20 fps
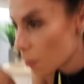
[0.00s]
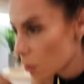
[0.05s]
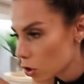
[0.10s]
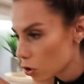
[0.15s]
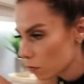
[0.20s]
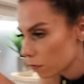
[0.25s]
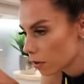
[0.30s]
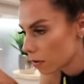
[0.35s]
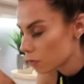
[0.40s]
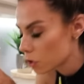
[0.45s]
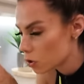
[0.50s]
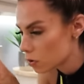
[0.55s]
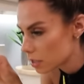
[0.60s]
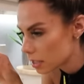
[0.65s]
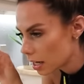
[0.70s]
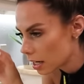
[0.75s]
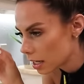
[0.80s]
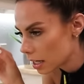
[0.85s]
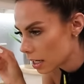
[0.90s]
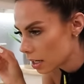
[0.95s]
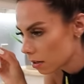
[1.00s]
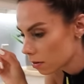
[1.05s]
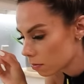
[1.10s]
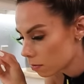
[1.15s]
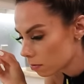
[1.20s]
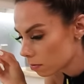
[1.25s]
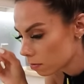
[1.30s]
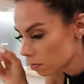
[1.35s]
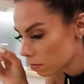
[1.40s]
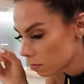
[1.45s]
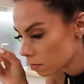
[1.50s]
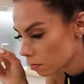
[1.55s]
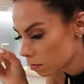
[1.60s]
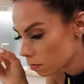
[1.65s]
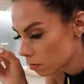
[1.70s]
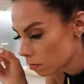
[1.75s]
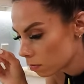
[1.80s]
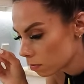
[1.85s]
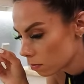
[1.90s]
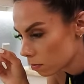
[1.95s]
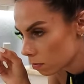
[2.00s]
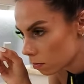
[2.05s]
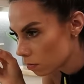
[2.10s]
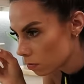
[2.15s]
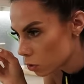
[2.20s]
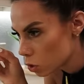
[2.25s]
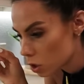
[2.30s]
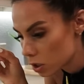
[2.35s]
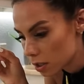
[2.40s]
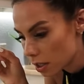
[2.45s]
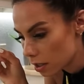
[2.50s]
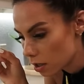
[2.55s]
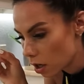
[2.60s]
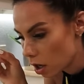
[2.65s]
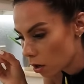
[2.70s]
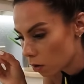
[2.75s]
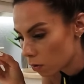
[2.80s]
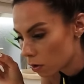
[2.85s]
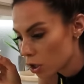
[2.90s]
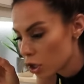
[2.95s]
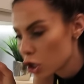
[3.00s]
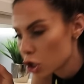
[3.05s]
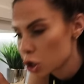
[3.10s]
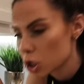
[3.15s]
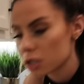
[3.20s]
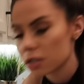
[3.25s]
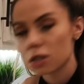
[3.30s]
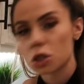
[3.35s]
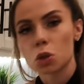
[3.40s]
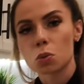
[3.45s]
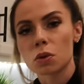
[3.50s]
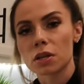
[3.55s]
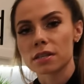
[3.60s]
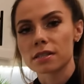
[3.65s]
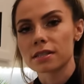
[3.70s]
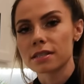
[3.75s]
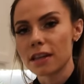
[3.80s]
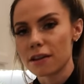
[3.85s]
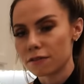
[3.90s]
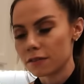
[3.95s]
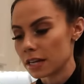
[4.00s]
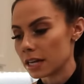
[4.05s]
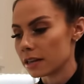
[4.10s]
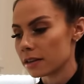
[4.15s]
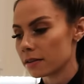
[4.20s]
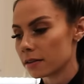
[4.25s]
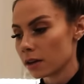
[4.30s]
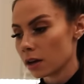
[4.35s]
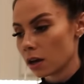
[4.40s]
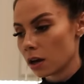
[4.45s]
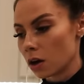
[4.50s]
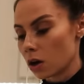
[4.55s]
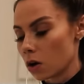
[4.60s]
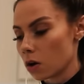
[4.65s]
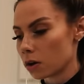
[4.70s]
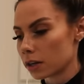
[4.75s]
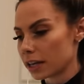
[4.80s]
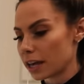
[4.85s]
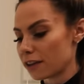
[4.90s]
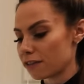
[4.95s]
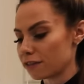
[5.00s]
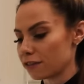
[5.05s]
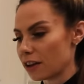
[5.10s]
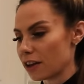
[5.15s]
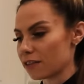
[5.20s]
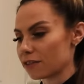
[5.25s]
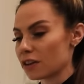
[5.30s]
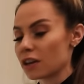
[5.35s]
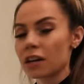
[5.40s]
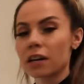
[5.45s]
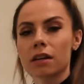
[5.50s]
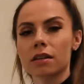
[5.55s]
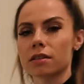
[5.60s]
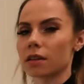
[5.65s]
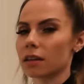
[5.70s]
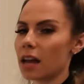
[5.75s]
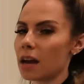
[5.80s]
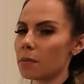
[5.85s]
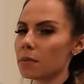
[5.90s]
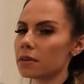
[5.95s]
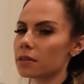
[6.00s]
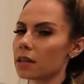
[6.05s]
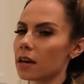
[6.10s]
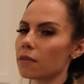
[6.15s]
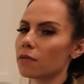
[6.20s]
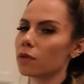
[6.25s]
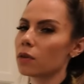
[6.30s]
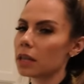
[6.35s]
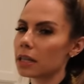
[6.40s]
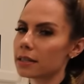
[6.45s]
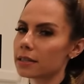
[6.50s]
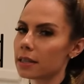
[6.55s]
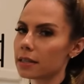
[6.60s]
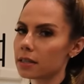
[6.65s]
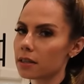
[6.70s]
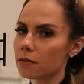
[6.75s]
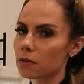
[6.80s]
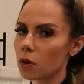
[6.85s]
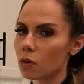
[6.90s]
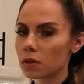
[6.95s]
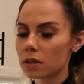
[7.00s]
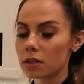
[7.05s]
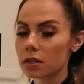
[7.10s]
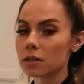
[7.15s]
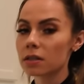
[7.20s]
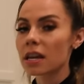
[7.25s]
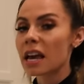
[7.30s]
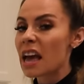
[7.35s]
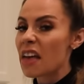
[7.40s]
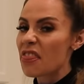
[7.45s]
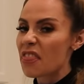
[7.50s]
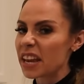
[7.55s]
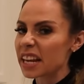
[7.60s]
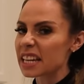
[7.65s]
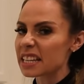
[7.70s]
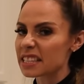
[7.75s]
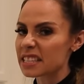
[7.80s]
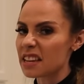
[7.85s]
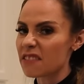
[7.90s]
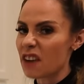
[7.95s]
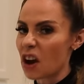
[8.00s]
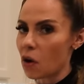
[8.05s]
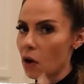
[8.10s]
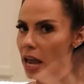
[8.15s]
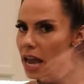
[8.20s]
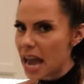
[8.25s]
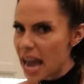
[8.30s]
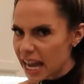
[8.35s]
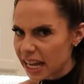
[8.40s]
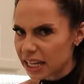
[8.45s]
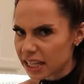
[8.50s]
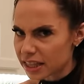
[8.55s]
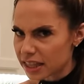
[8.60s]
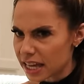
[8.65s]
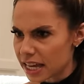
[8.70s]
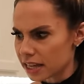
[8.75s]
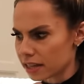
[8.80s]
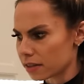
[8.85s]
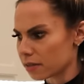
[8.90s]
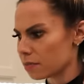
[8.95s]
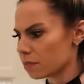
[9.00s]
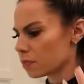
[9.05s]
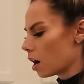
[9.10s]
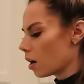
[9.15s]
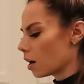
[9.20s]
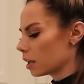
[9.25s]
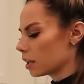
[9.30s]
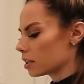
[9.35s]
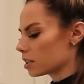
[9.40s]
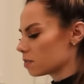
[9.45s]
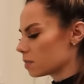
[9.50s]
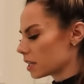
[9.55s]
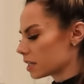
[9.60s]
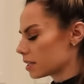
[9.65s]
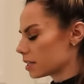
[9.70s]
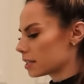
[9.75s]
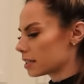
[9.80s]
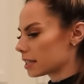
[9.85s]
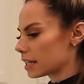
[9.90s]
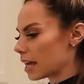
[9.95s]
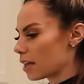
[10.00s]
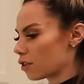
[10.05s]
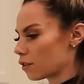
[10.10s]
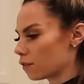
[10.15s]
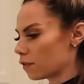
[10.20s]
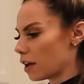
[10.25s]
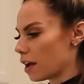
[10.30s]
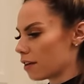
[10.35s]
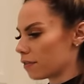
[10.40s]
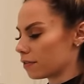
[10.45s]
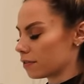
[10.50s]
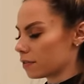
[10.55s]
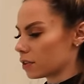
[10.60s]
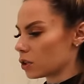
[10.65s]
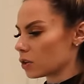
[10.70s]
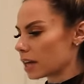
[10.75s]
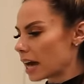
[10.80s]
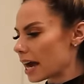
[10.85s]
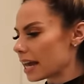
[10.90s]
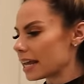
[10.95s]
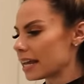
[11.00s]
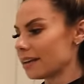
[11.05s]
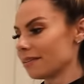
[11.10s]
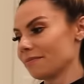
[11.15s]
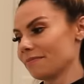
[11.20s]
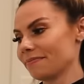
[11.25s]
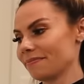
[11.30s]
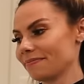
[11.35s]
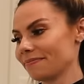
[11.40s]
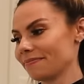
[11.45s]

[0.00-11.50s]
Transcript: about you, Fluff? Do you see any? She said no. She said she would have sniffed it. Okay, Fluff. Because the llamas have really sensitive noses, they can sniff out anything. All right, let's mix this together, Fluff. You got it?